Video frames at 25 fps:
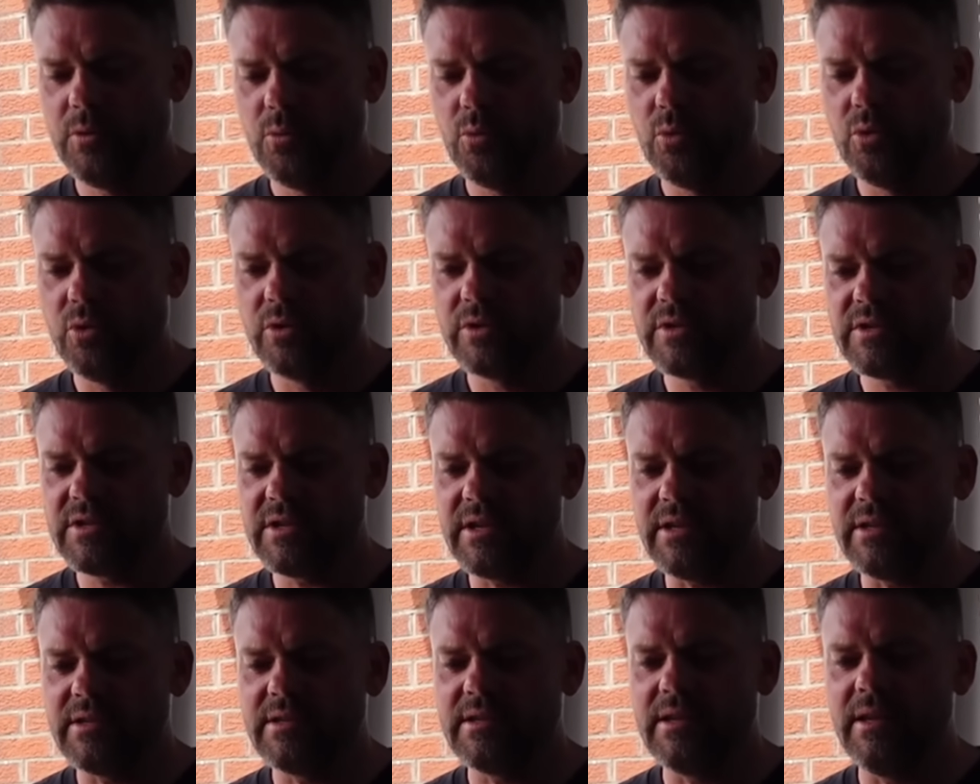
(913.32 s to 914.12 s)
Water
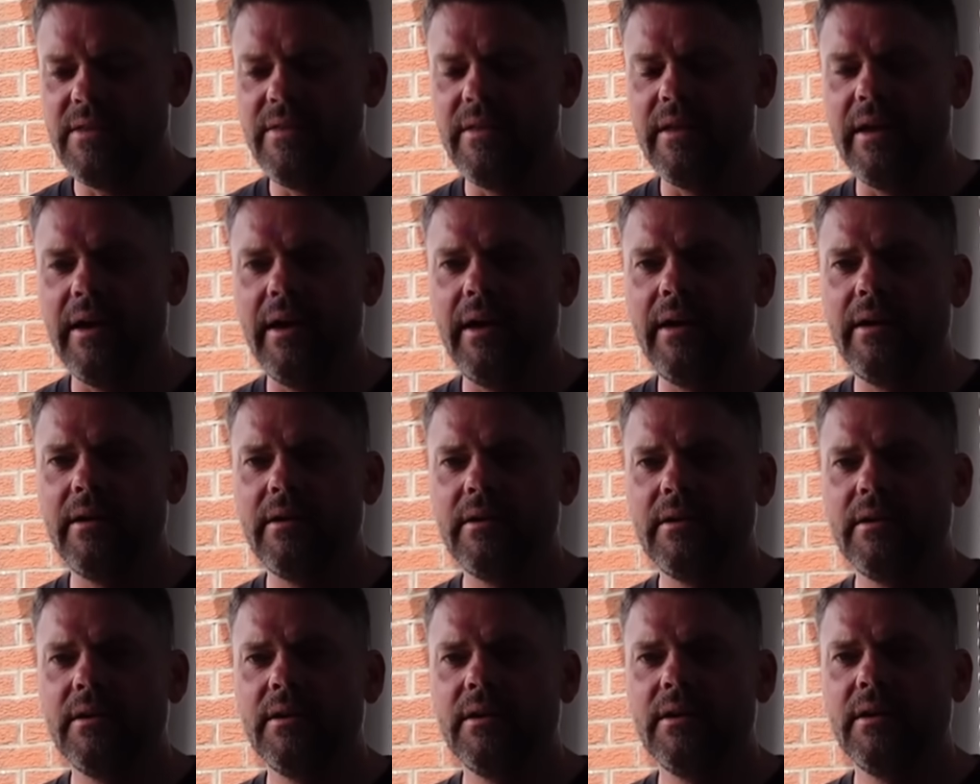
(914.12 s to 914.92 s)
sits in there
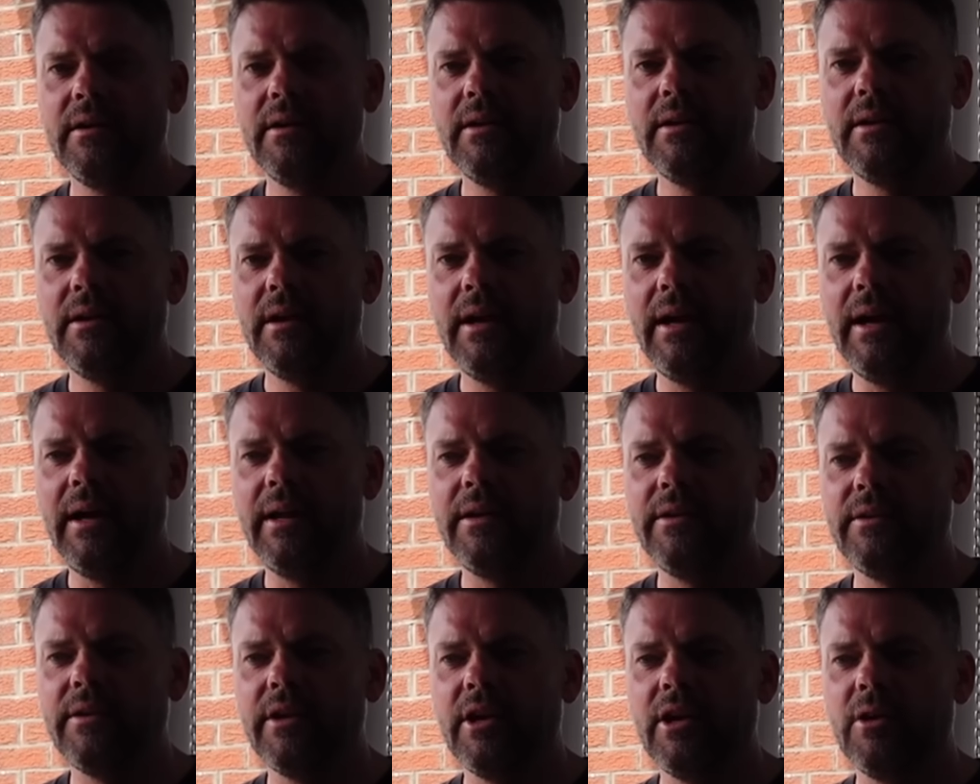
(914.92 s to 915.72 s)

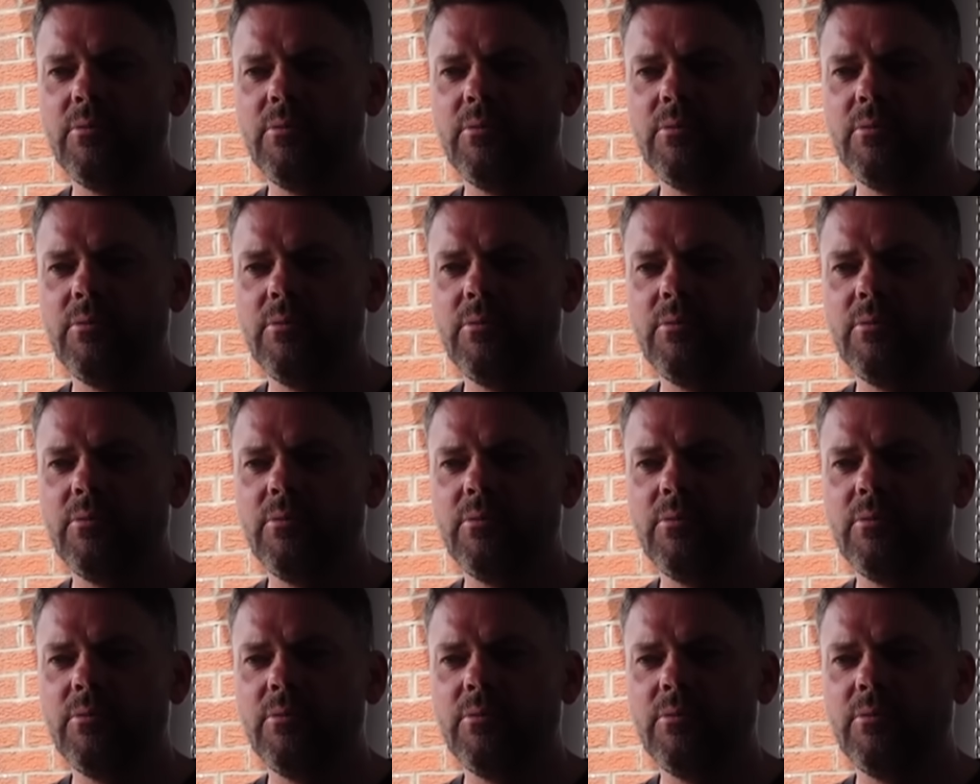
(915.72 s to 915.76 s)
and